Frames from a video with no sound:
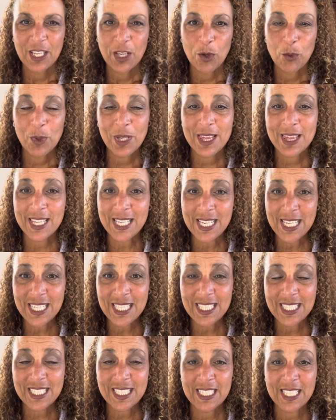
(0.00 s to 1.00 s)
when
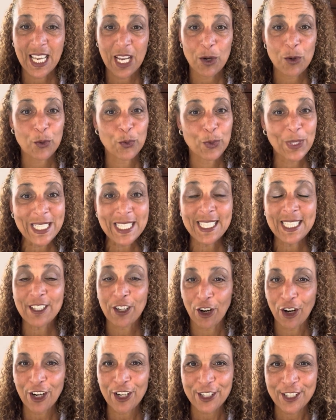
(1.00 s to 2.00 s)
things get really
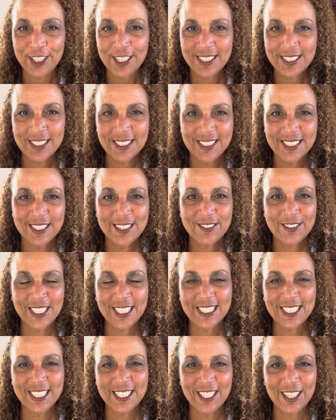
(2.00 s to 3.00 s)
hard,
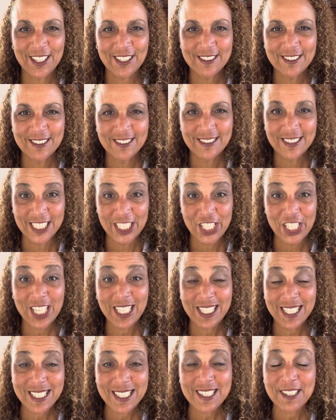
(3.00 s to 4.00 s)
when shit
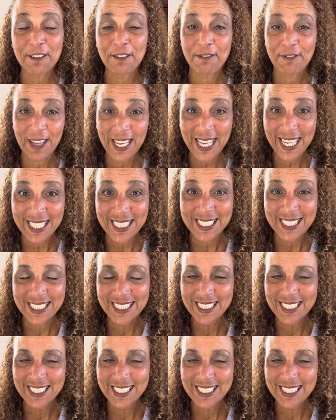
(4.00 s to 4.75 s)
hits the fan,